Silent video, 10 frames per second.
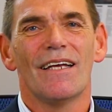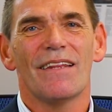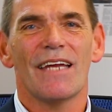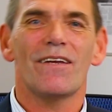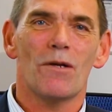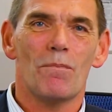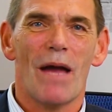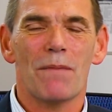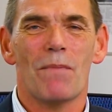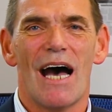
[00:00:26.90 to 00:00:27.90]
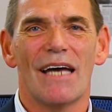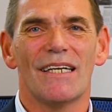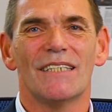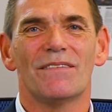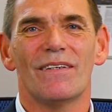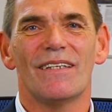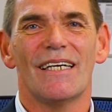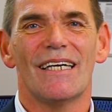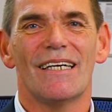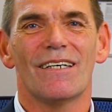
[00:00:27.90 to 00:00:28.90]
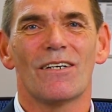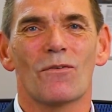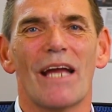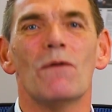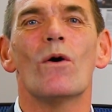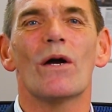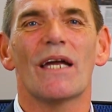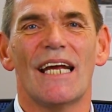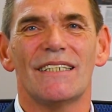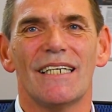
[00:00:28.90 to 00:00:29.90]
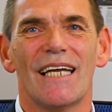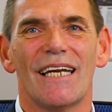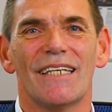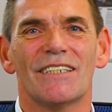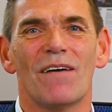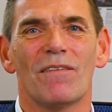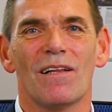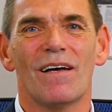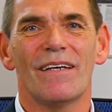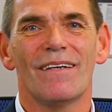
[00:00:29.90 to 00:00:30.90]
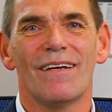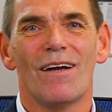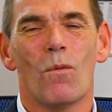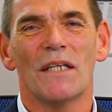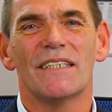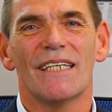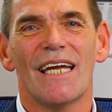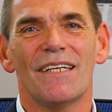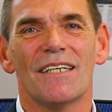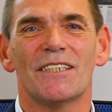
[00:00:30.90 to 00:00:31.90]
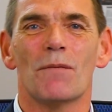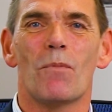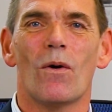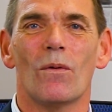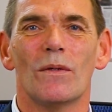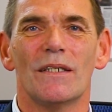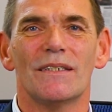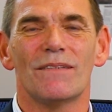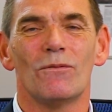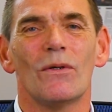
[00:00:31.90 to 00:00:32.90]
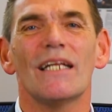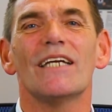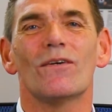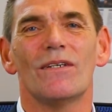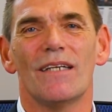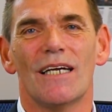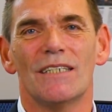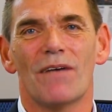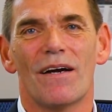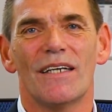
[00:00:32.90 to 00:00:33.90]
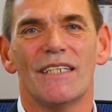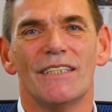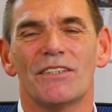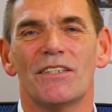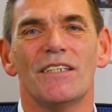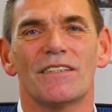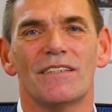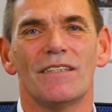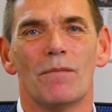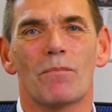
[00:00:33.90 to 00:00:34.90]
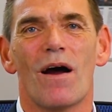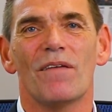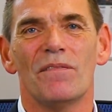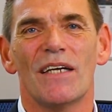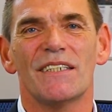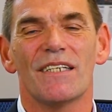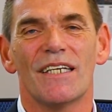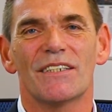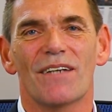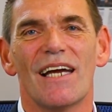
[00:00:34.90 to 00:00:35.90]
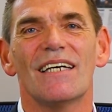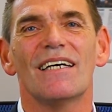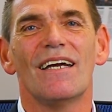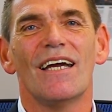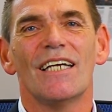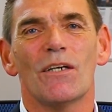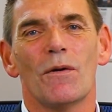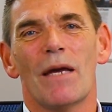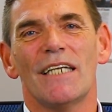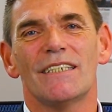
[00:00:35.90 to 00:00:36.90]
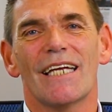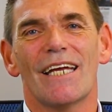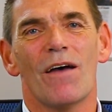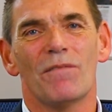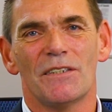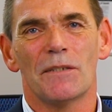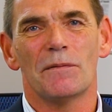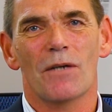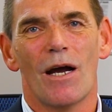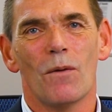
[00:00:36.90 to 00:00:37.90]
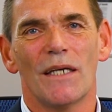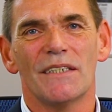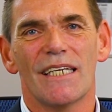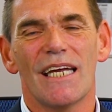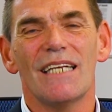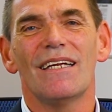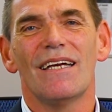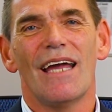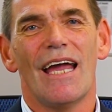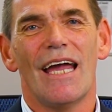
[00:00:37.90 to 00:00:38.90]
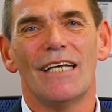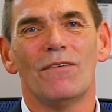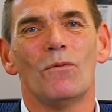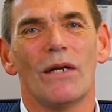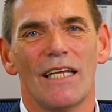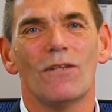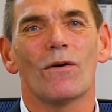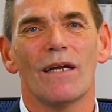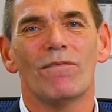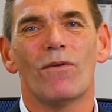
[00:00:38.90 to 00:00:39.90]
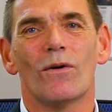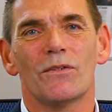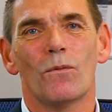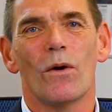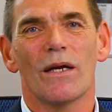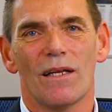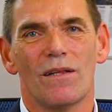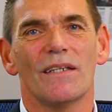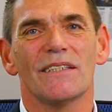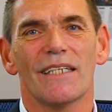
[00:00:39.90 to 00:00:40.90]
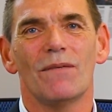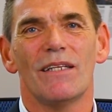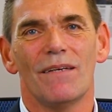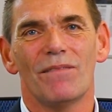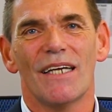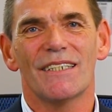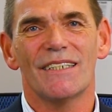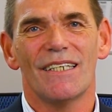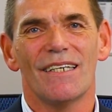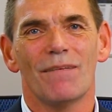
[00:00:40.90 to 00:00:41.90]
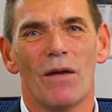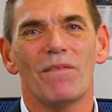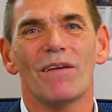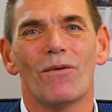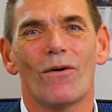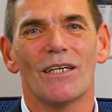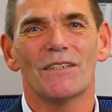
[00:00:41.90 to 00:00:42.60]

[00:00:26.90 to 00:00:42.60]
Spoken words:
Thank you to PAC Partners for their great work in actually getting this over the line. Once again, the support was really good as far as institution and private investors in Australia. So we managed to get oversubscribed once again and really looking forward to working closely with investors moving forward